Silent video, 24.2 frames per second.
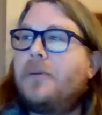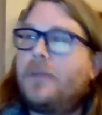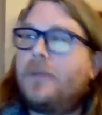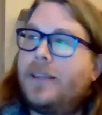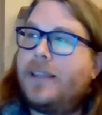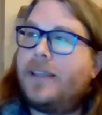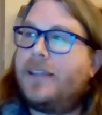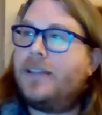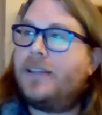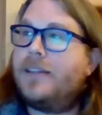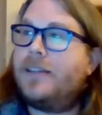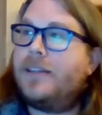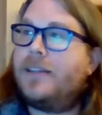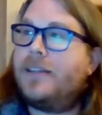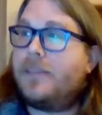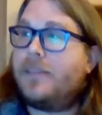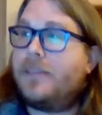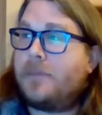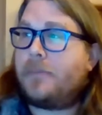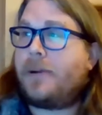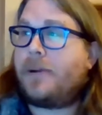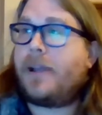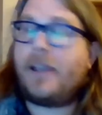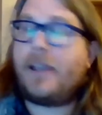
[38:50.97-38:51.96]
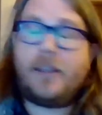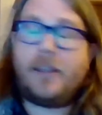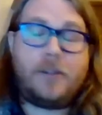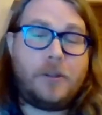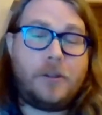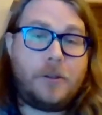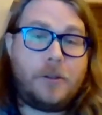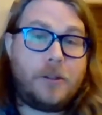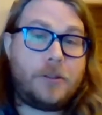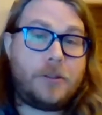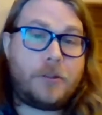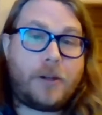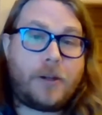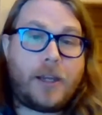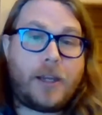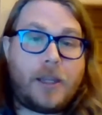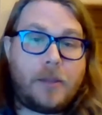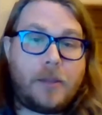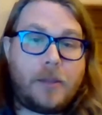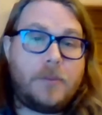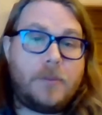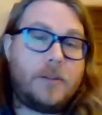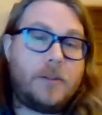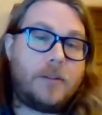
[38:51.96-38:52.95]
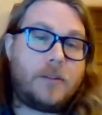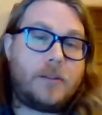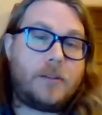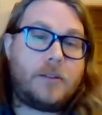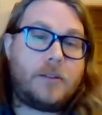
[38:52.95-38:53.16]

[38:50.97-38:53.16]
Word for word: related to the prion you described?